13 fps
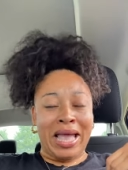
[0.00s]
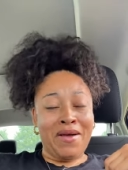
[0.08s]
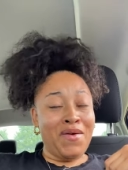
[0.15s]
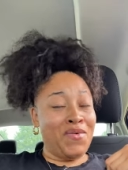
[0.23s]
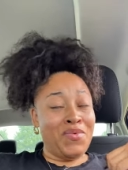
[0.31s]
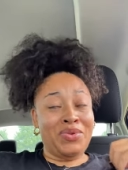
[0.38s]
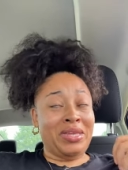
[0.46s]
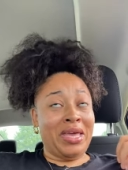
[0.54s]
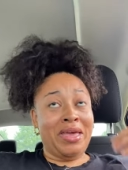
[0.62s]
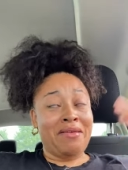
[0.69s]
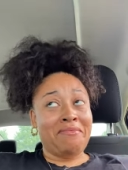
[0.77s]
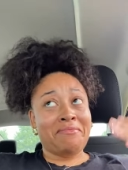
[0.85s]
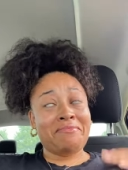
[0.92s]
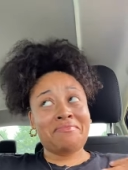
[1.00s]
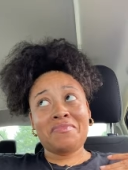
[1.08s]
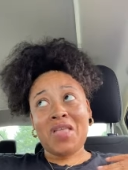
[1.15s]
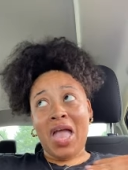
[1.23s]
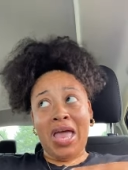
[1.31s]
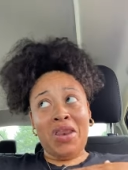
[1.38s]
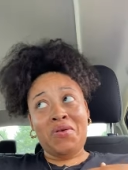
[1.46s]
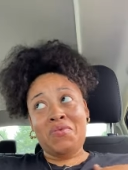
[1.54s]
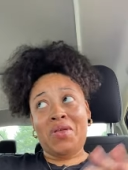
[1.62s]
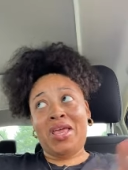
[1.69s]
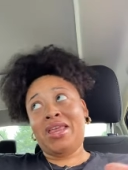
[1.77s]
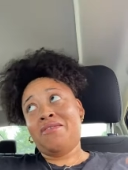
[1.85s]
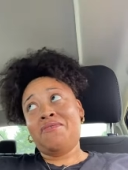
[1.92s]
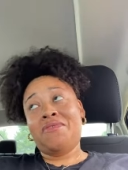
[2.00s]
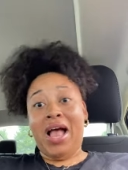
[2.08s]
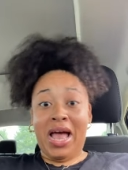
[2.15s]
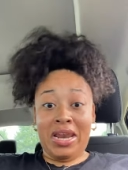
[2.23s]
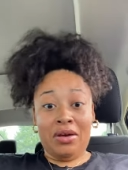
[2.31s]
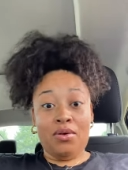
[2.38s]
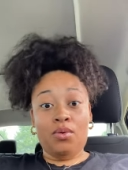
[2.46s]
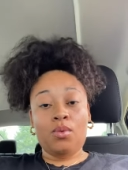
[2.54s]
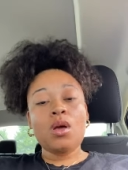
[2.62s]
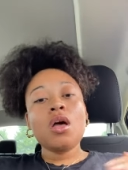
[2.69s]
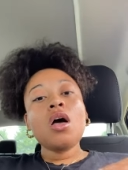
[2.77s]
i don't want that i don't i don't i don't